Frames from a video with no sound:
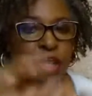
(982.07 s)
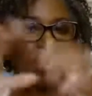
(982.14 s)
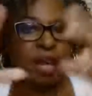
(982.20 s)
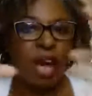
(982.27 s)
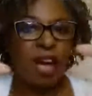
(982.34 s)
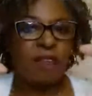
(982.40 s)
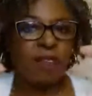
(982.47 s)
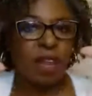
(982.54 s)

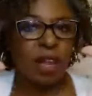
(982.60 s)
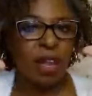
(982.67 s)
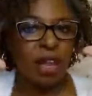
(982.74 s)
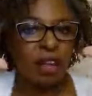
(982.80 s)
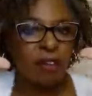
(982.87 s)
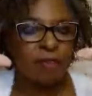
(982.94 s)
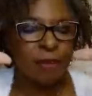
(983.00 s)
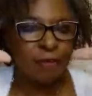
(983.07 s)
you have a
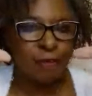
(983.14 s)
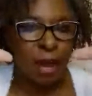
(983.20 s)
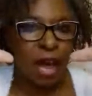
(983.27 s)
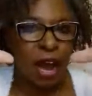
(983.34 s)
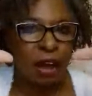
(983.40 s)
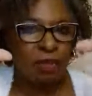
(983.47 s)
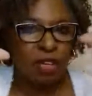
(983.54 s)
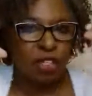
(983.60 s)
loving
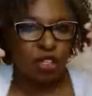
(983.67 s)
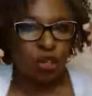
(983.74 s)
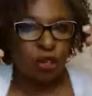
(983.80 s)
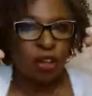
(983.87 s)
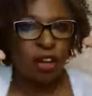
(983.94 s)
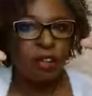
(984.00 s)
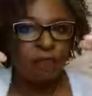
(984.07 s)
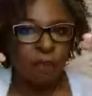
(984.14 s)
parent
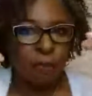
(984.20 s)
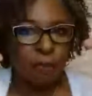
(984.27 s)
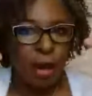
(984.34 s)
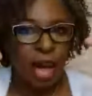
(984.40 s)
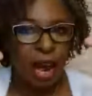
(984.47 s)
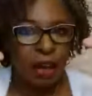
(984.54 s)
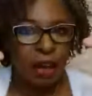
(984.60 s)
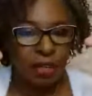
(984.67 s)
or loving
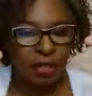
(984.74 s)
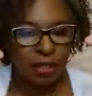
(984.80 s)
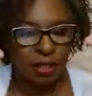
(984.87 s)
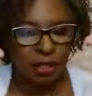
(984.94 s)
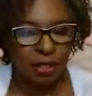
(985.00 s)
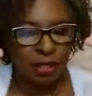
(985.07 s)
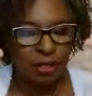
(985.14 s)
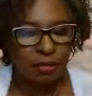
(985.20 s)

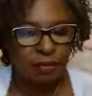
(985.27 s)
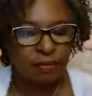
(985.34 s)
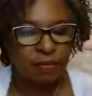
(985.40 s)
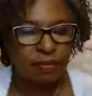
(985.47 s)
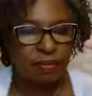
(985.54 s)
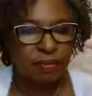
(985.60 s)
parents,